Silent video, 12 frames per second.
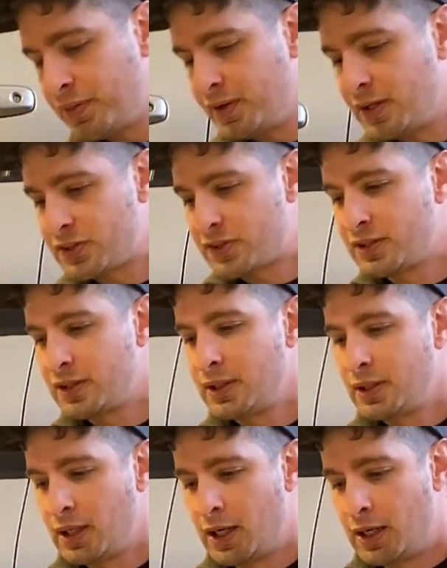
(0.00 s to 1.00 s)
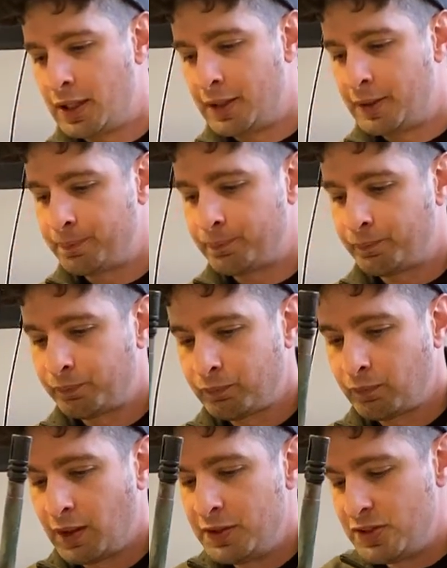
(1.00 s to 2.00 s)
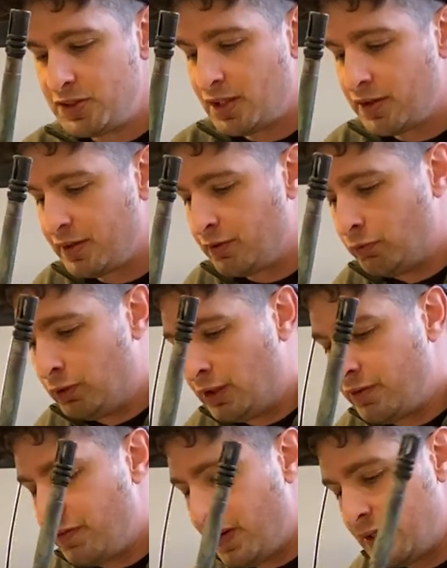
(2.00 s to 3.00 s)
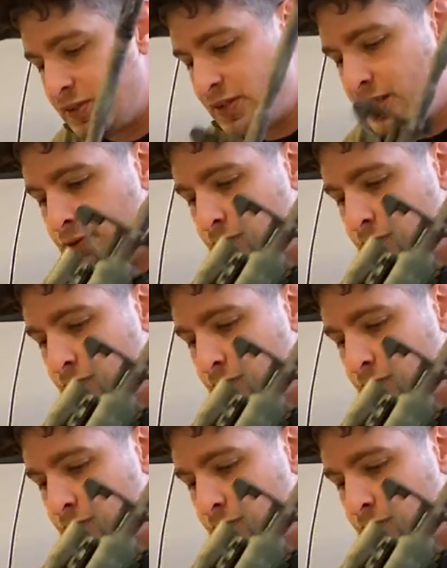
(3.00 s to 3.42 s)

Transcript: this. This is nothing really fancy,